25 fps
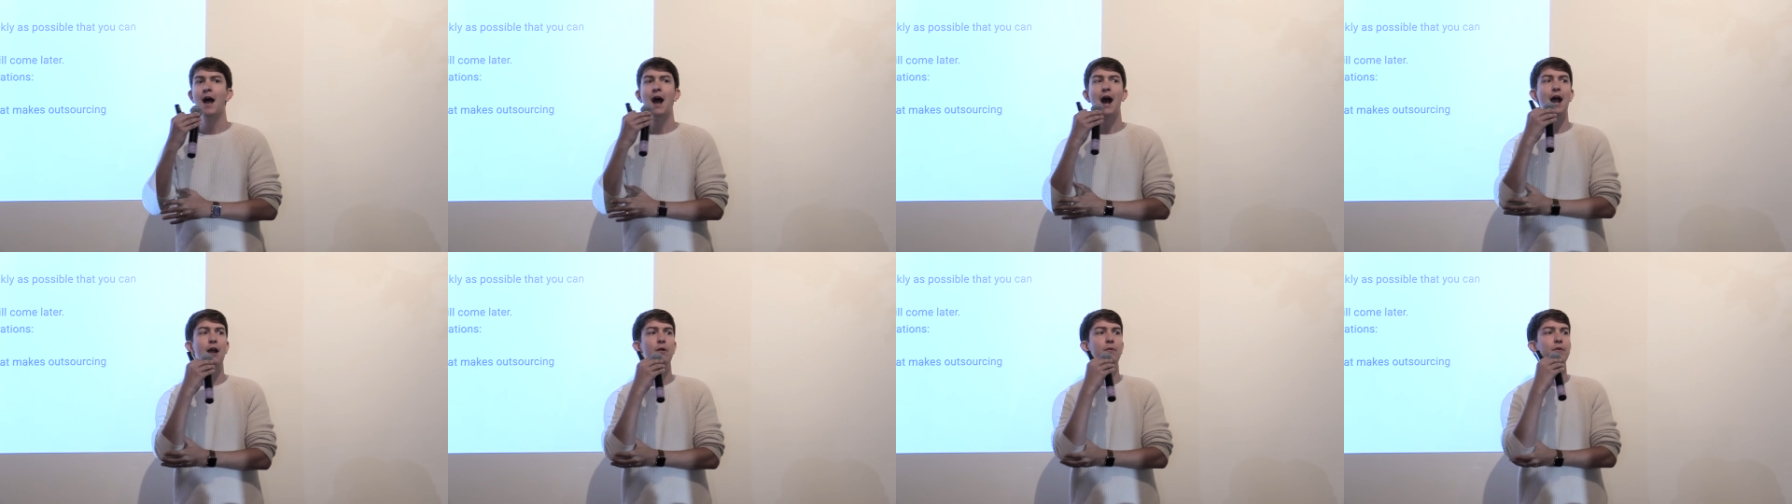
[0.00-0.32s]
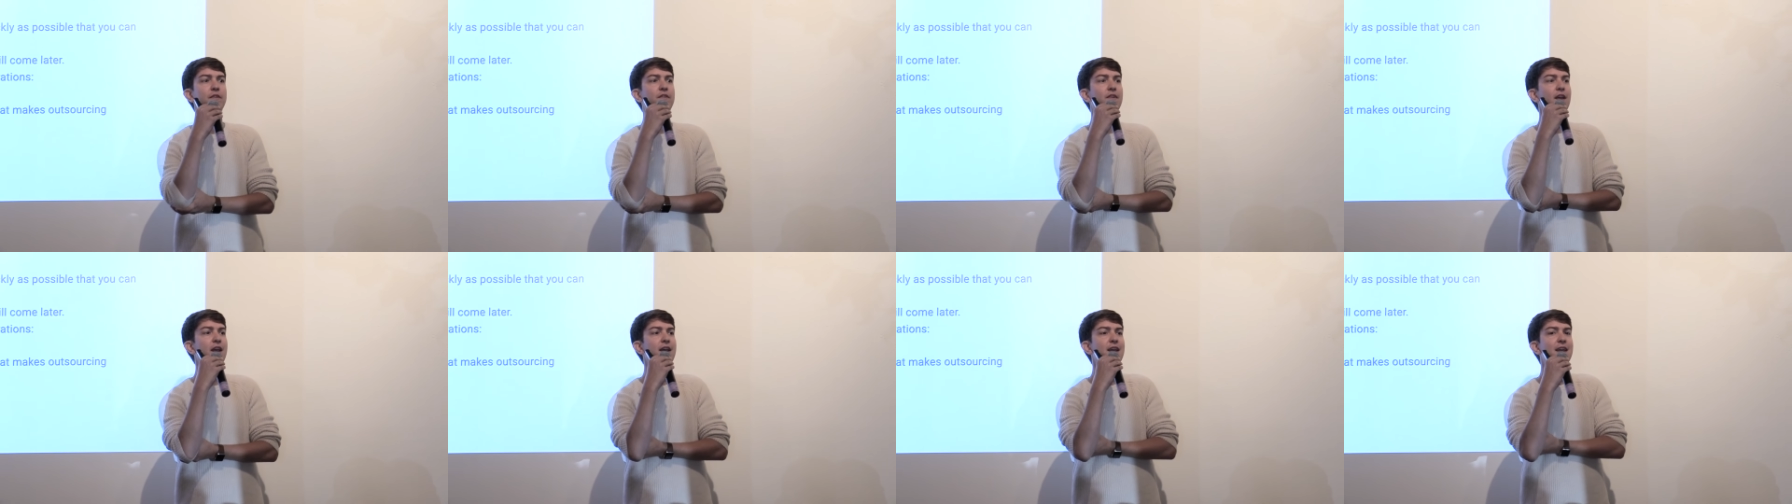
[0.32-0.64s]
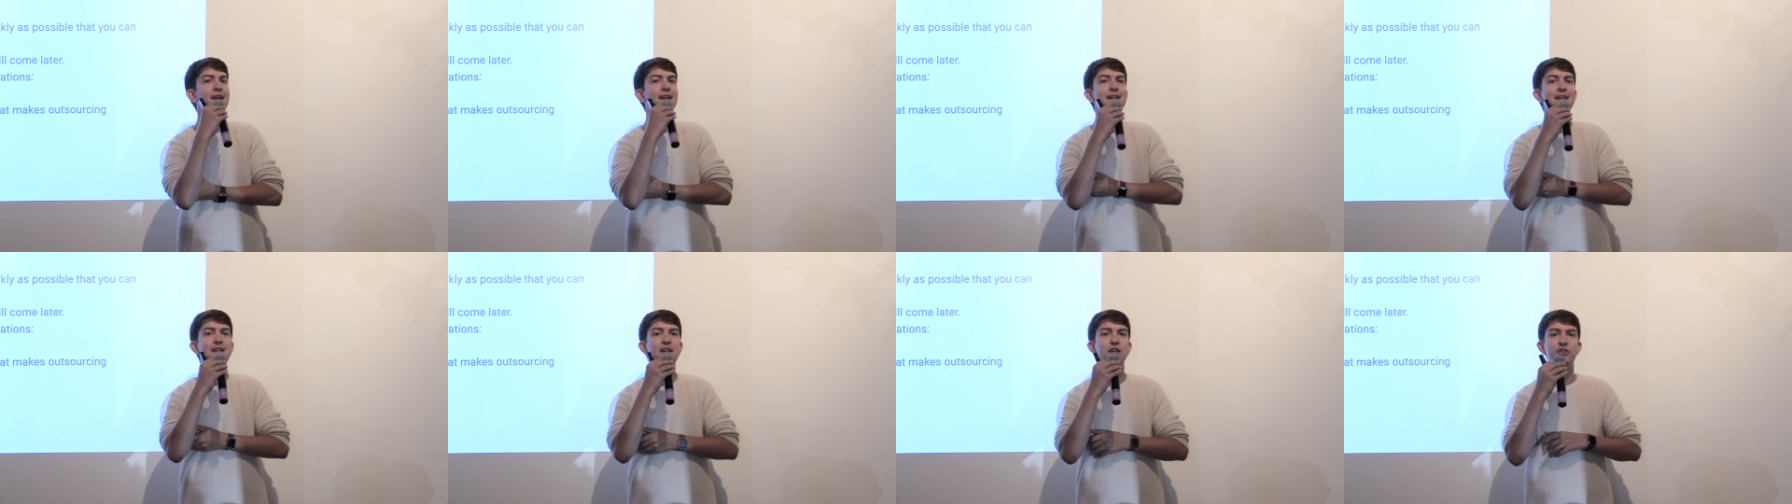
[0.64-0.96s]
I would say
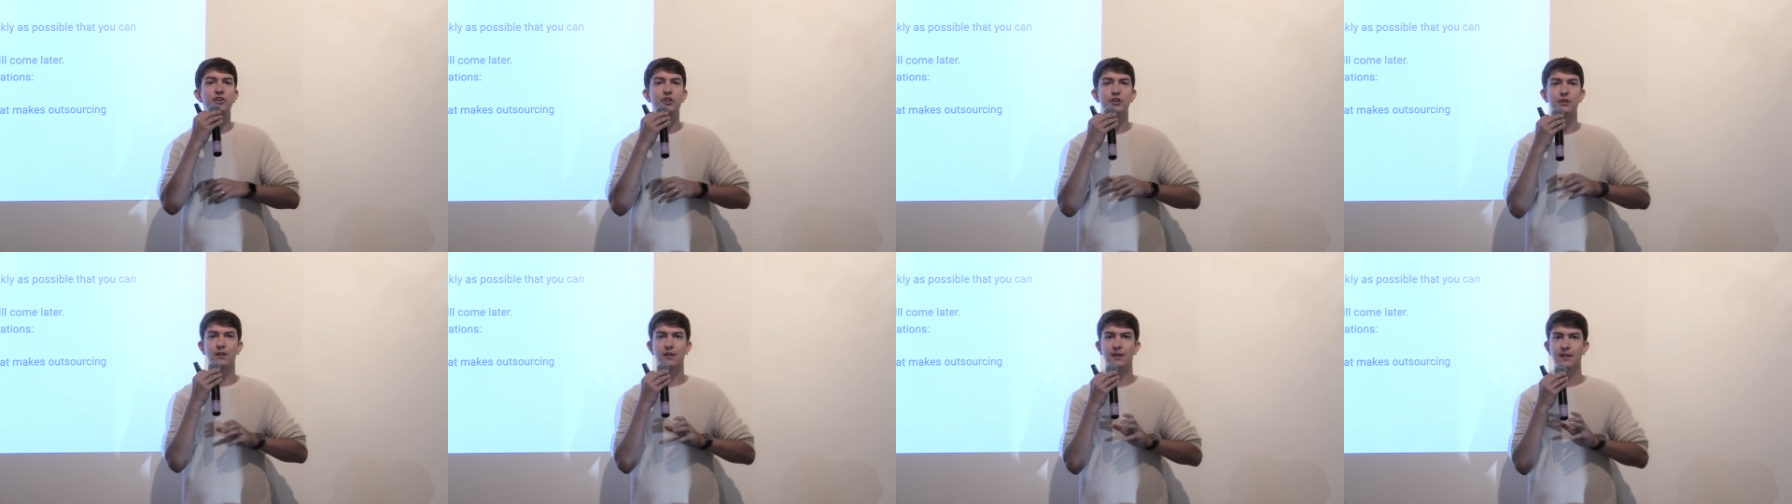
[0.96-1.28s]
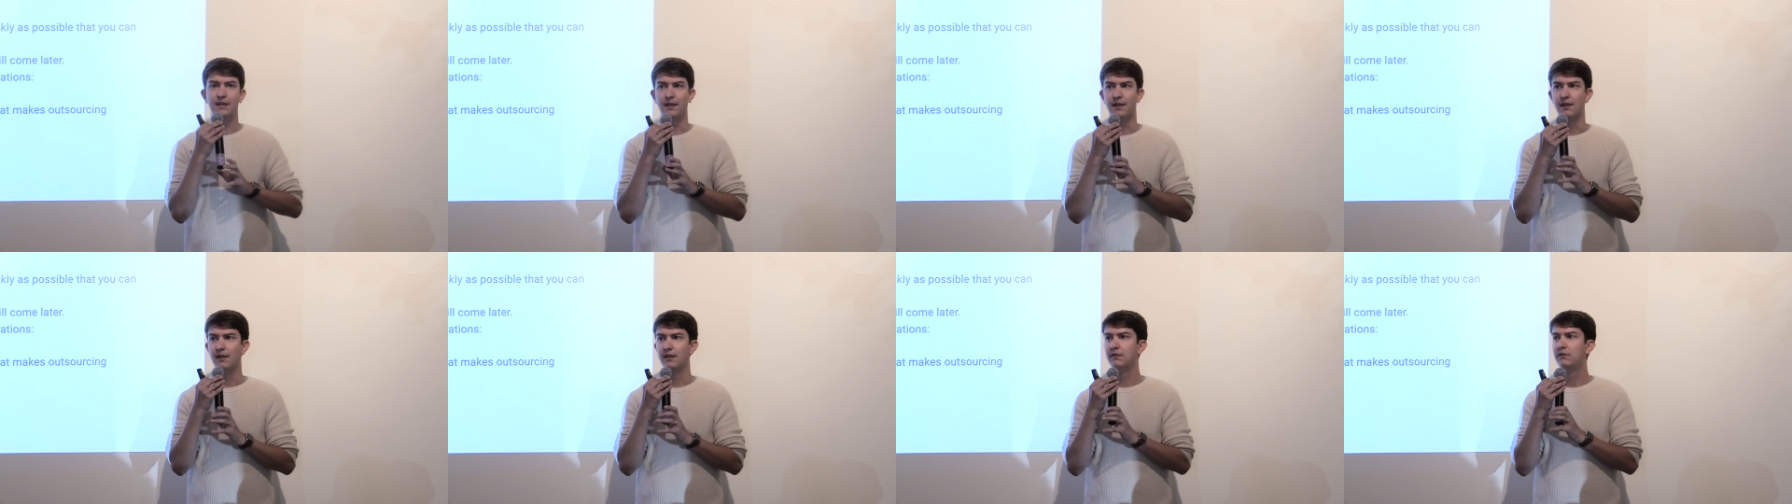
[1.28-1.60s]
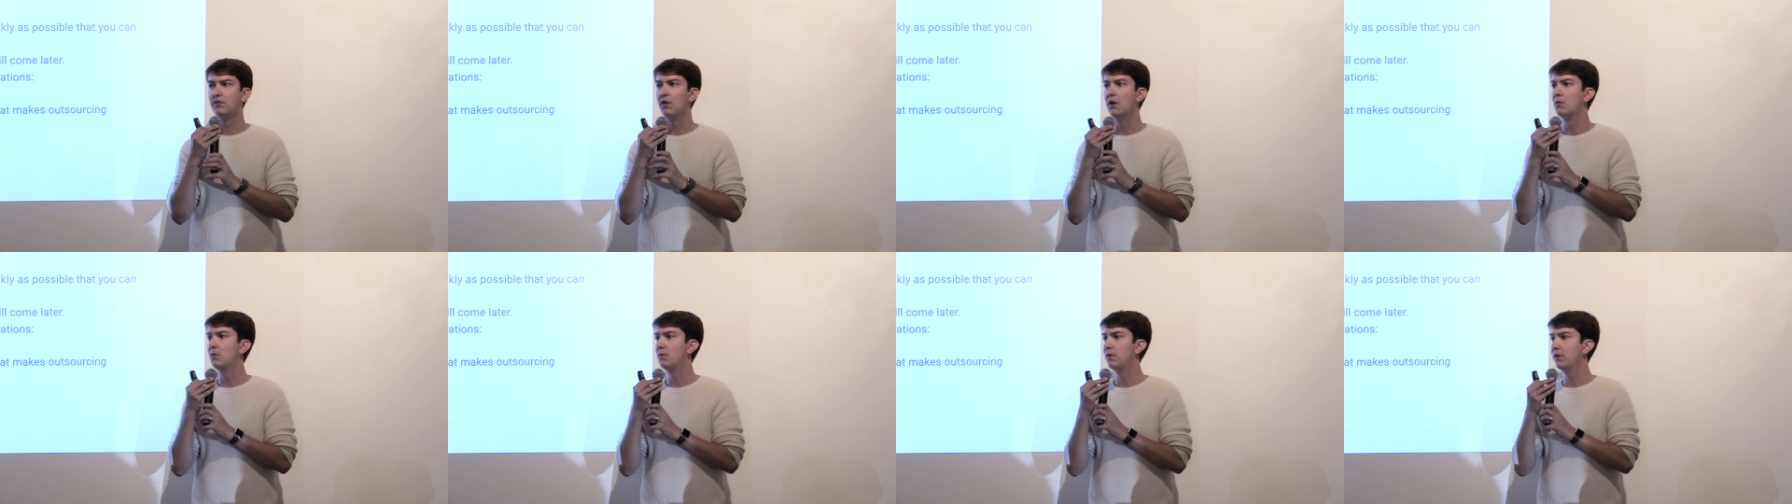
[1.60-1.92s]
initially, don't